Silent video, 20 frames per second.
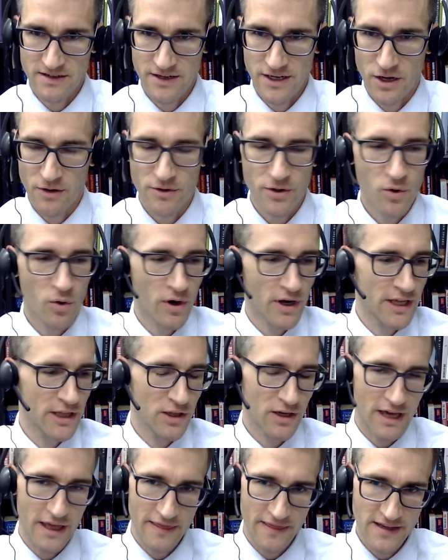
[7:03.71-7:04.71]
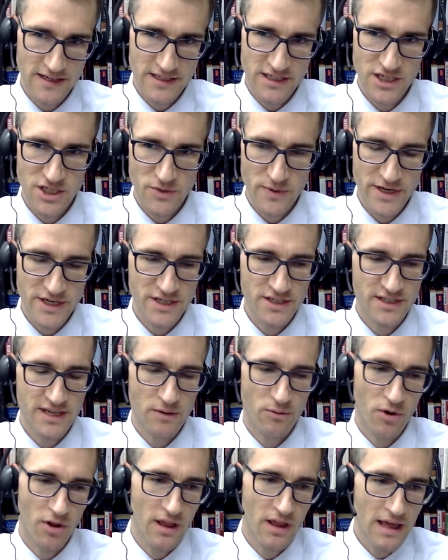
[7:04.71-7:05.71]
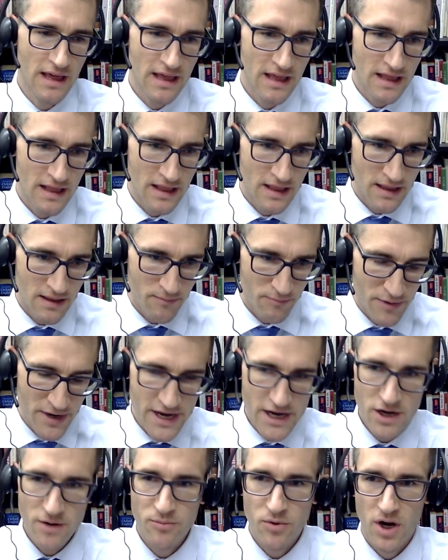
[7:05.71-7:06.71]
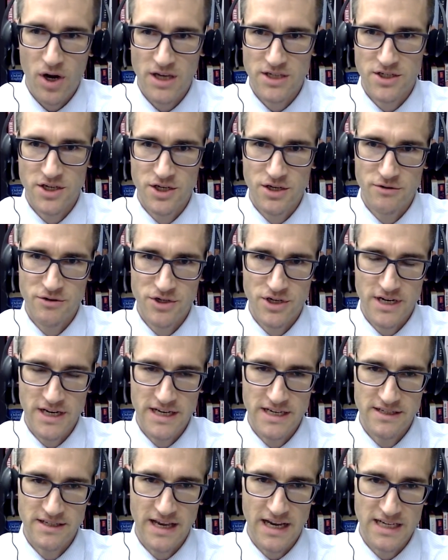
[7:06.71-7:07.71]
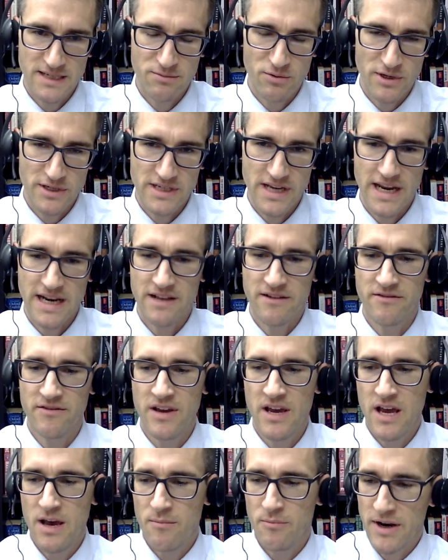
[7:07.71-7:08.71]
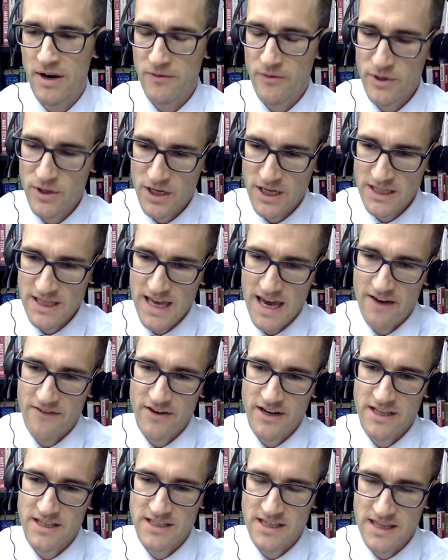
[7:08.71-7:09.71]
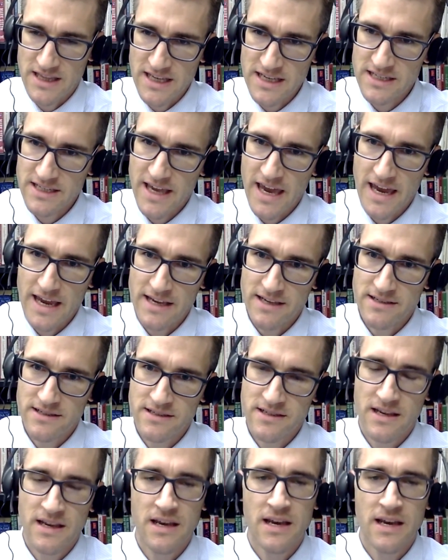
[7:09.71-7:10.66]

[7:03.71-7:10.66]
The court can look at this situation and say, well, here prostitution is exploitative, but if we look at the evidence in this case,